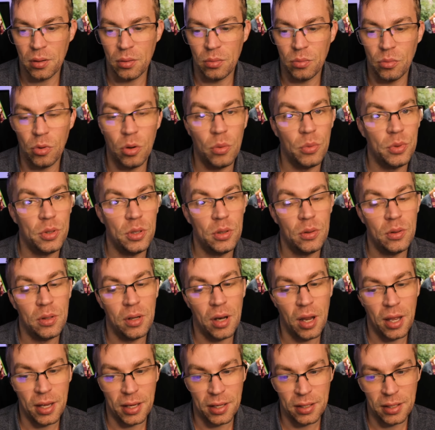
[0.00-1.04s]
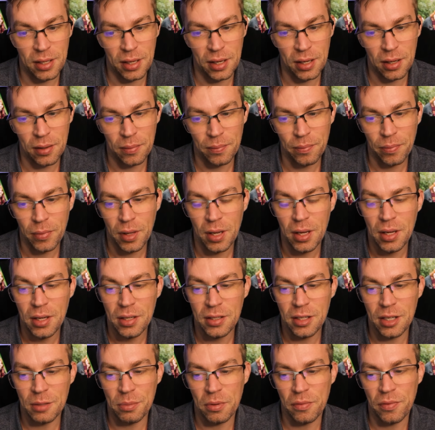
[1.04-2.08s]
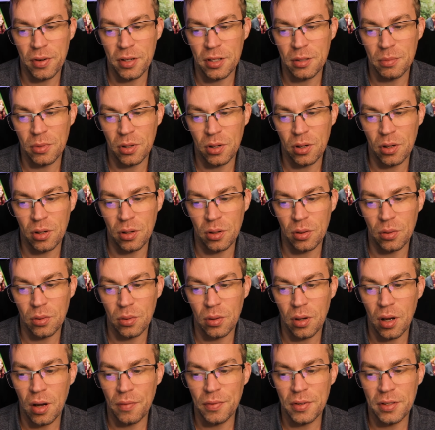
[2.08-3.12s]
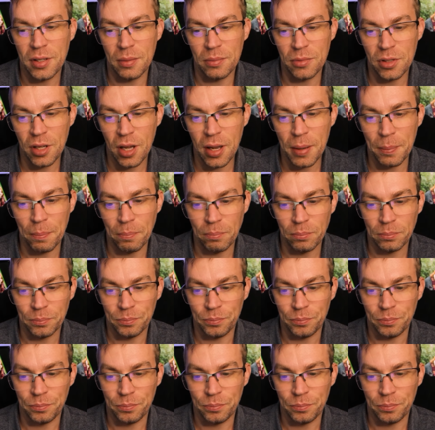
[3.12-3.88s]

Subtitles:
What would you like, dear? Says Professor McGonagall after some time.